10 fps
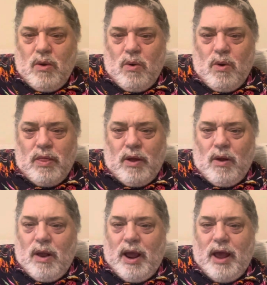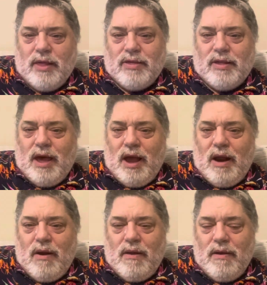on their ass
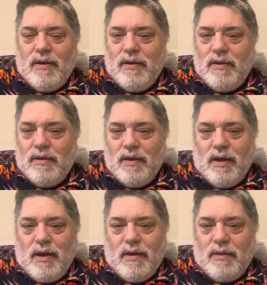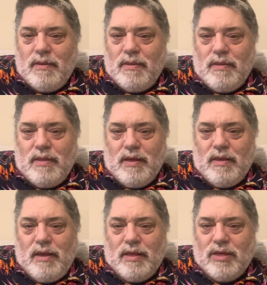tired. Uh, that
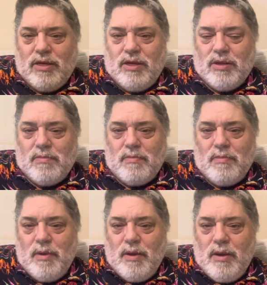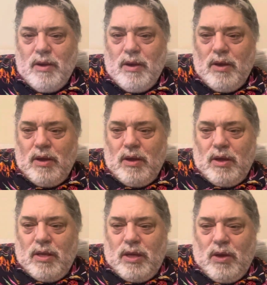that's just
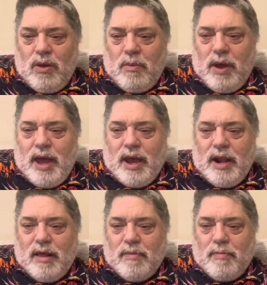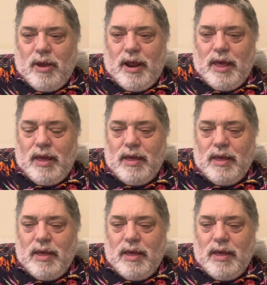the only way I can explain it.